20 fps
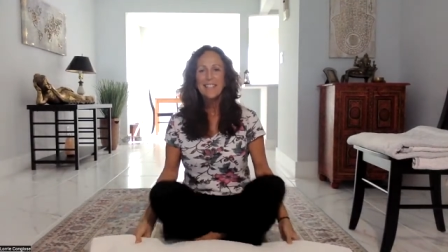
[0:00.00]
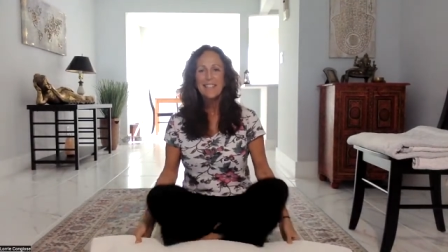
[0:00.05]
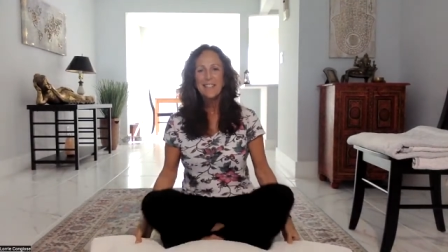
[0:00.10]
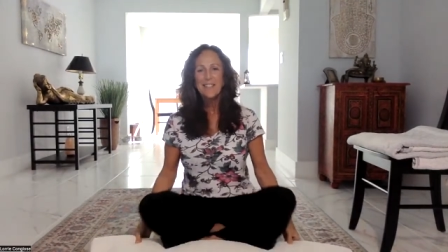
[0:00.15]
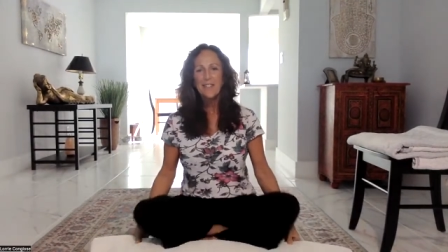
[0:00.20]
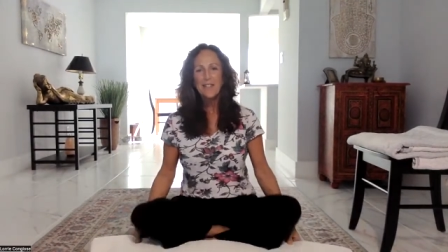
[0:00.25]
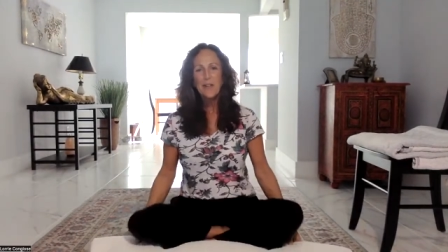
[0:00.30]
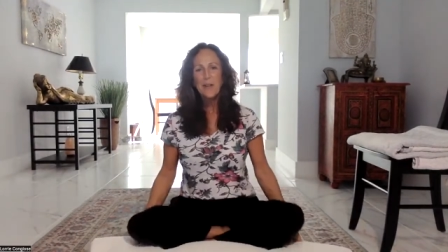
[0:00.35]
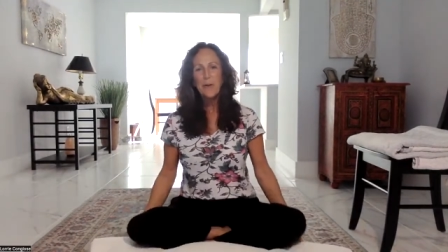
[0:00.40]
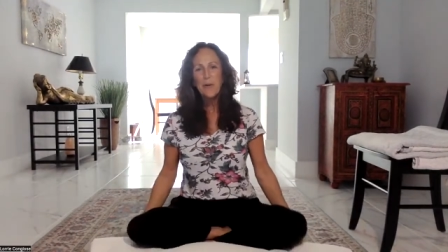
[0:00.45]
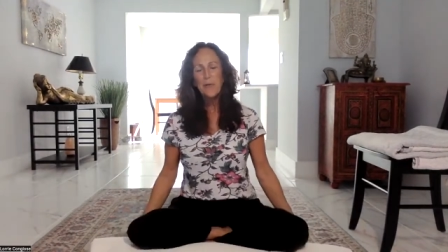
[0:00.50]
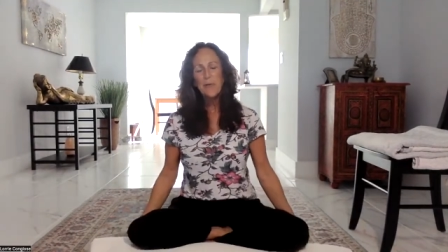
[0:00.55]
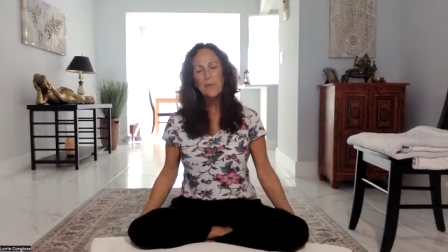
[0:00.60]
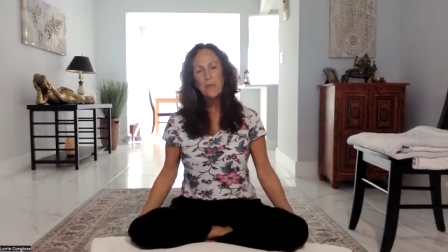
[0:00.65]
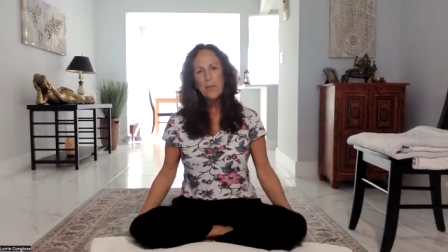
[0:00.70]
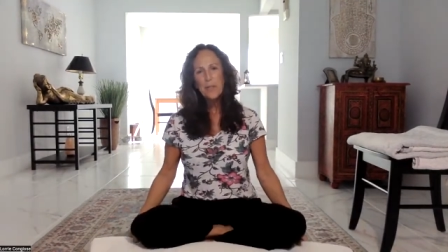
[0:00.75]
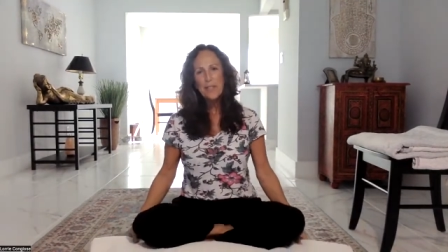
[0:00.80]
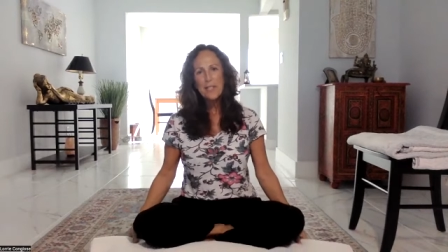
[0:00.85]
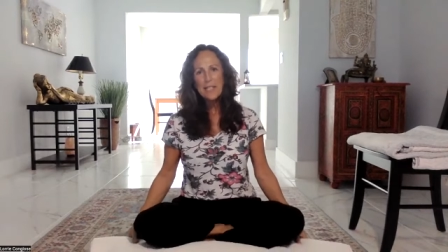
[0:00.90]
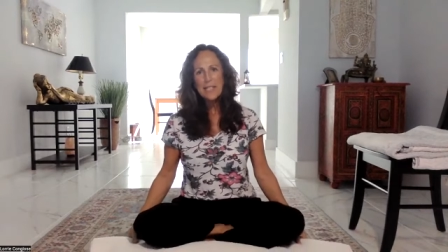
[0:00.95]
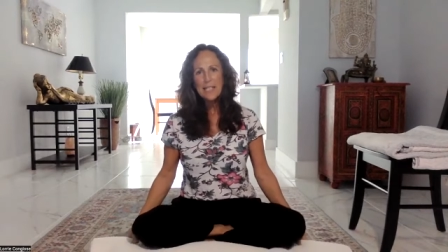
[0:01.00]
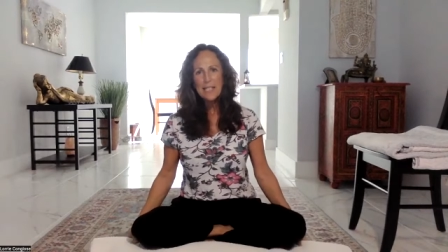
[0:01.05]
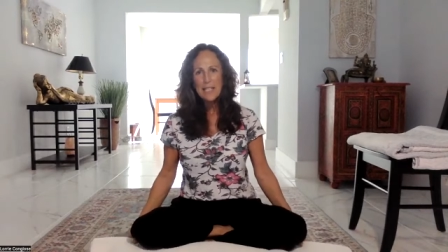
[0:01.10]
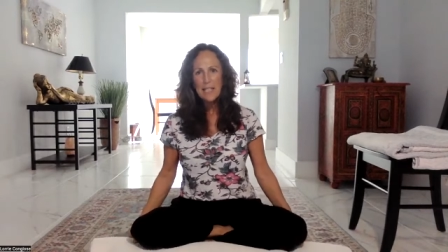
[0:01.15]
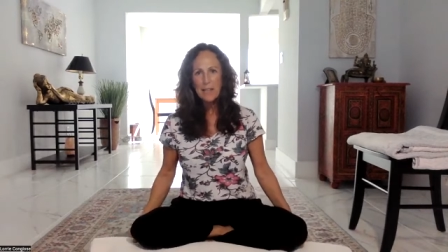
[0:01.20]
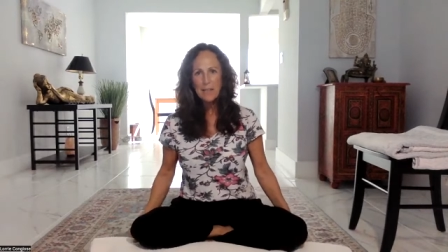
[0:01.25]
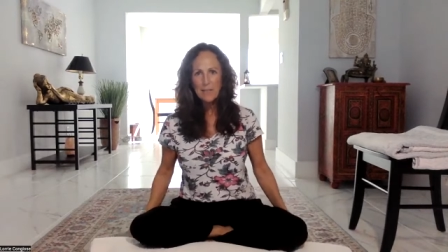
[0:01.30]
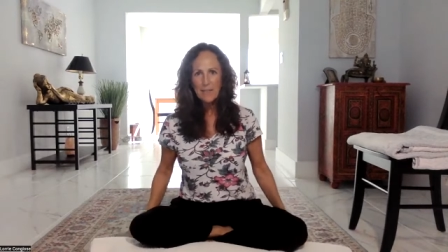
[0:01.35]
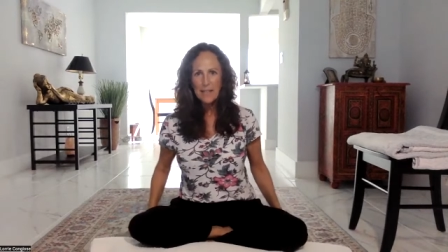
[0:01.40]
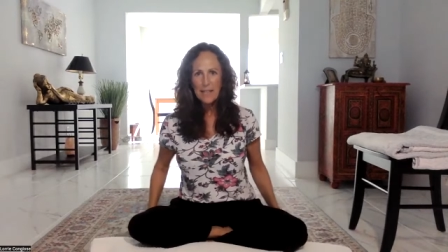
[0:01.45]
So for this
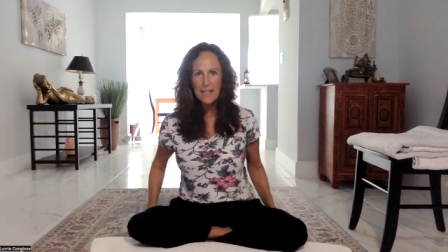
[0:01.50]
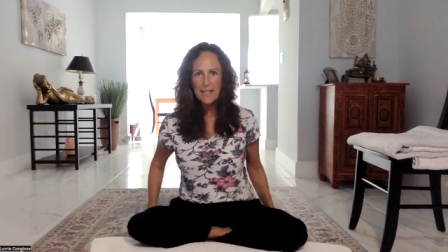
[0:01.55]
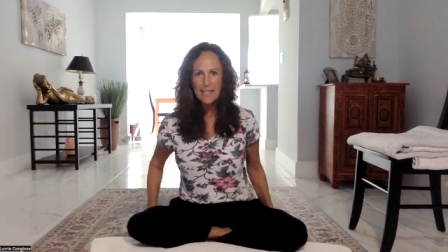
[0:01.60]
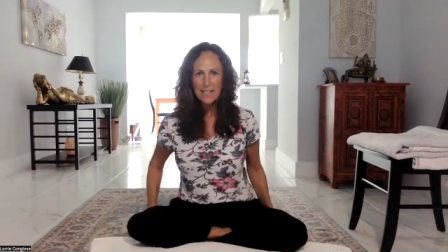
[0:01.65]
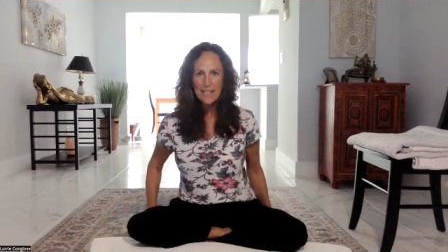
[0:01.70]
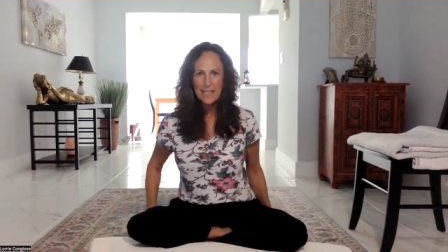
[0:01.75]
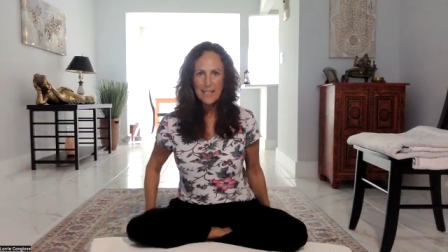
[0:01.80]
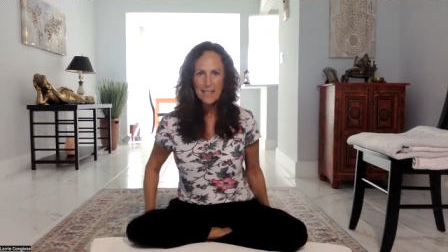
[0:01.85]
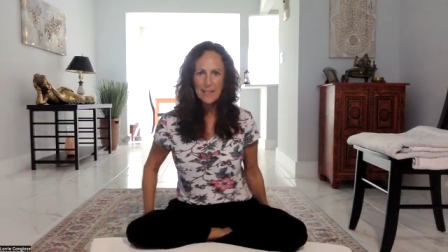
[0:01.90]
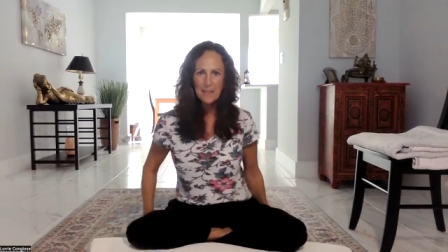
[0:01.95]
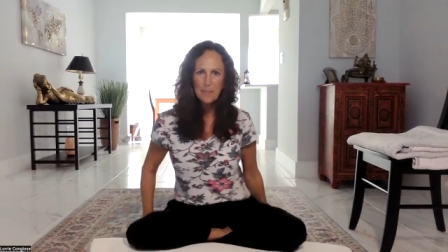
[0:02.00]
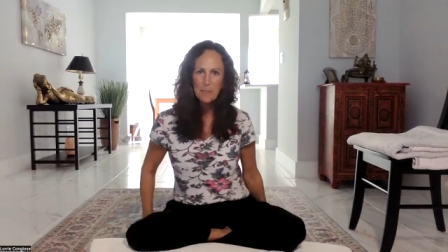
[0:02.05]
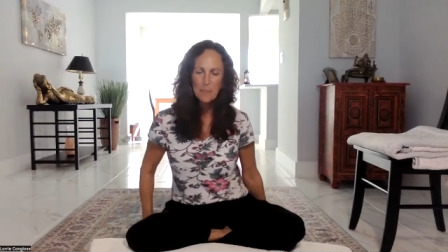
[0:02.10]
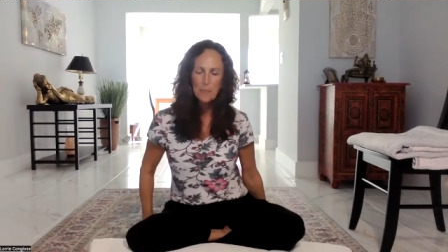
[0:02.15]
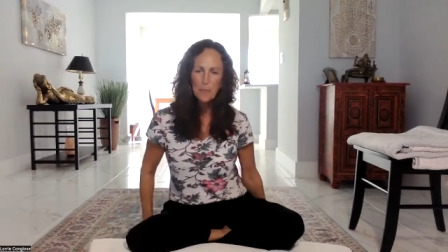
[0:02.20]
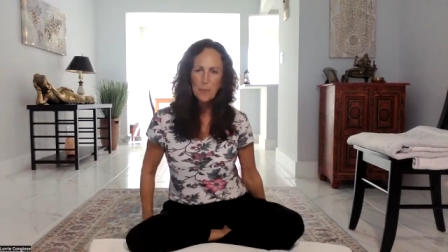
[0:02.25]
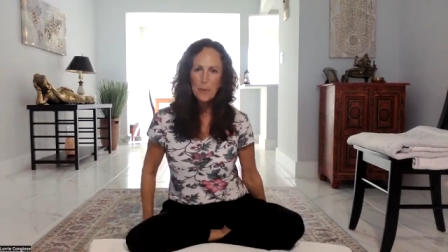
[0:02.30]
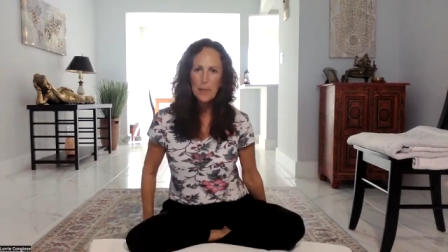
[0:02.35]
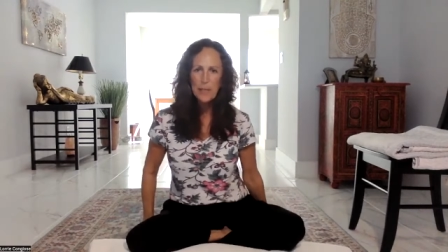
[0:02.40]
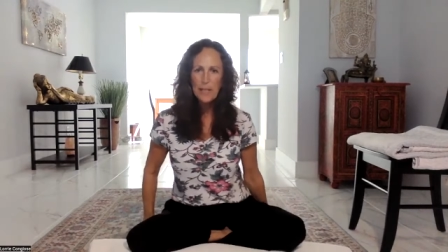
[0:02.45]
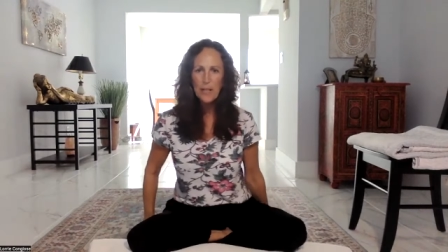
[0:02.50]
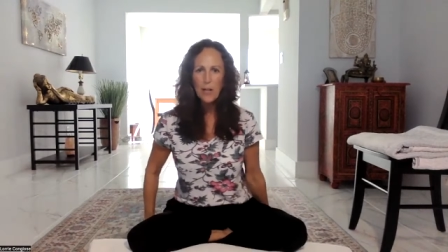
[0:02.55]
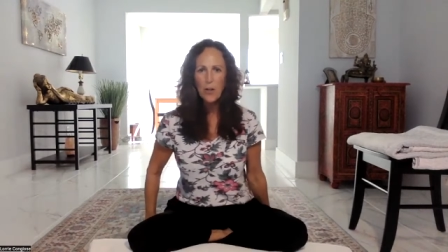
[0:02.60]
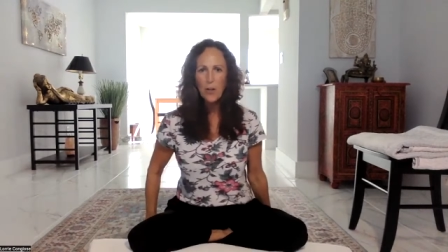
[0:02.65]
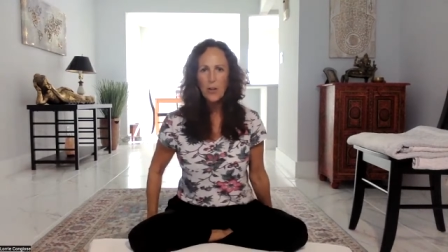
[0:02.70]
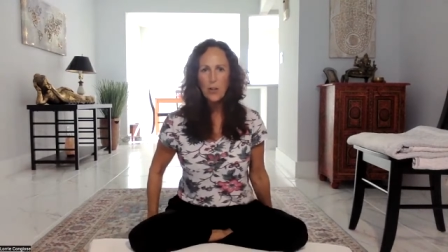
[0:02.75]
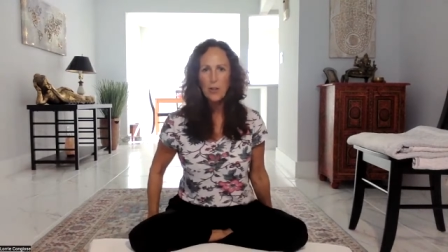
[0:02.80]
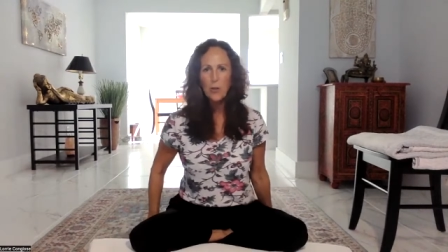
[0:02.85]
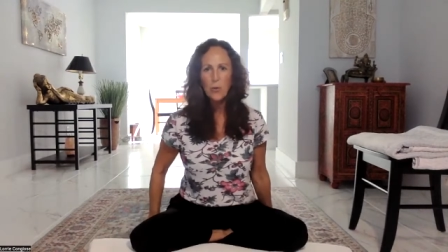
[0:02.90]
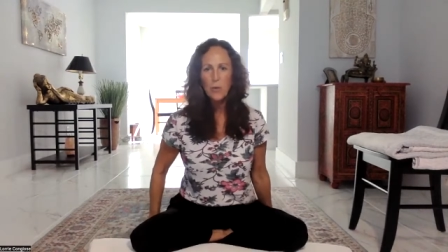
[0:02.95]
love lesson, we
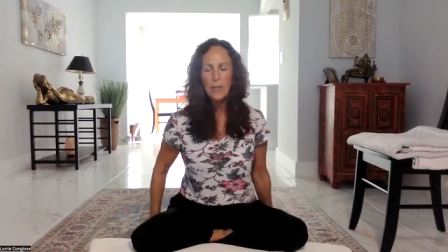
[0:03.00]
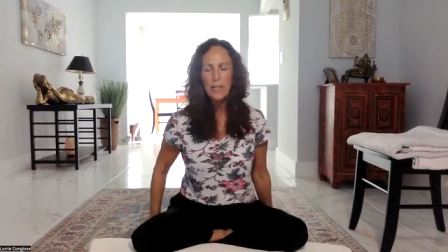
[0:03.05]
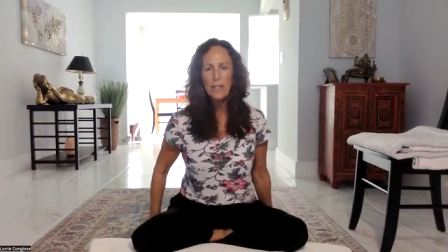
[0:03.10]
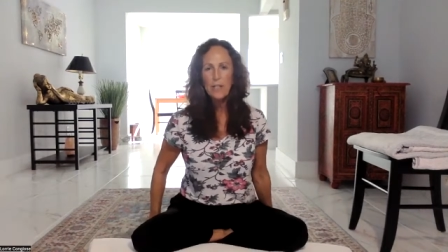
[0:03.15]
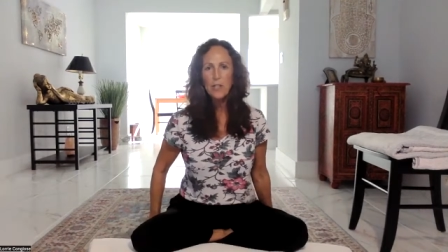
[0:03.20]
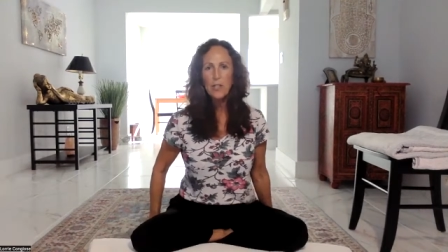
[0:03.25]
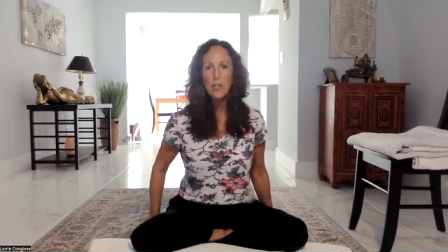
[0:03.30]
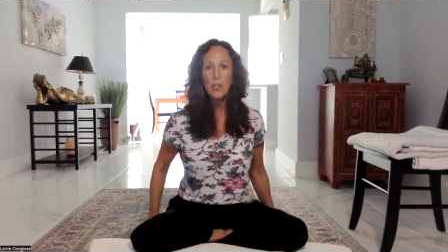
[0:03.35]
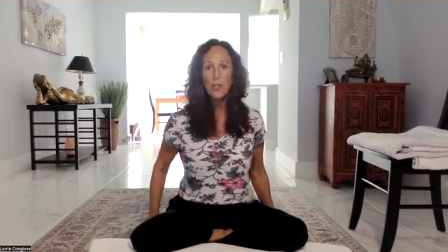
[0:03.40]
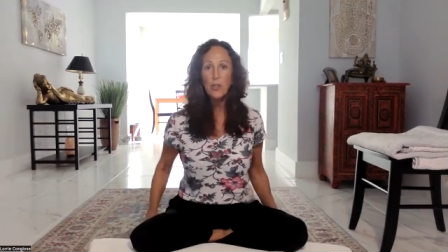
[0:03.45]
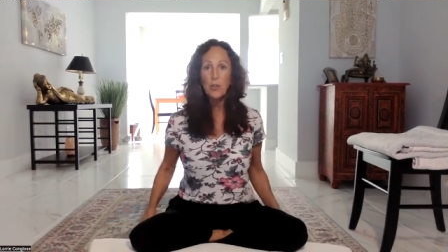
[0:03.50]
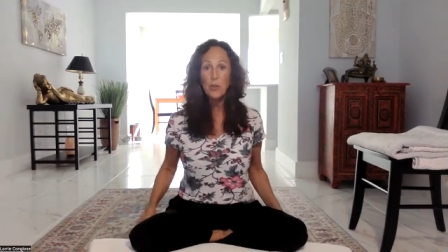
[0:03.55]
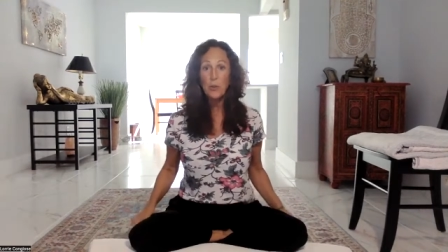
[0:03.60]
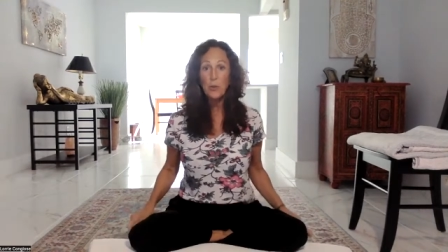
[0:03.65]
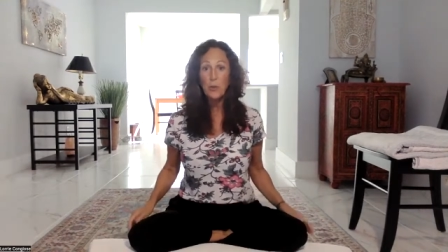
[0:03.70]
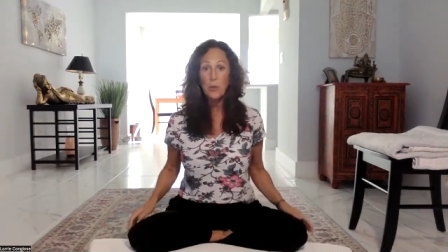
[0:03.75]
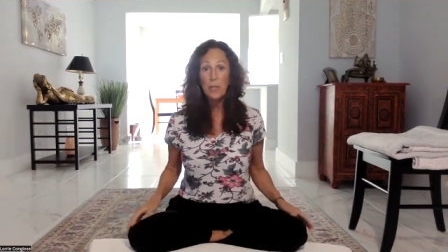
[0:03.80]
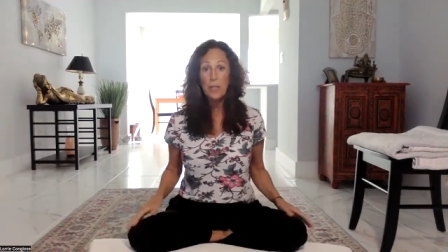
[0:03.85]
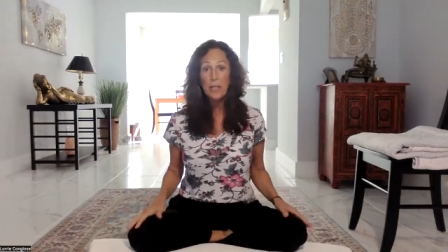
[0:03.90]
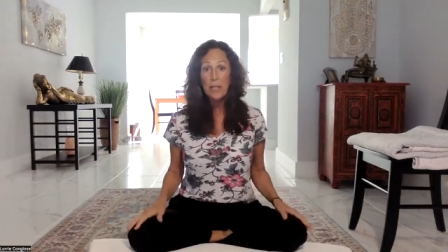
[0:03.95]
are going to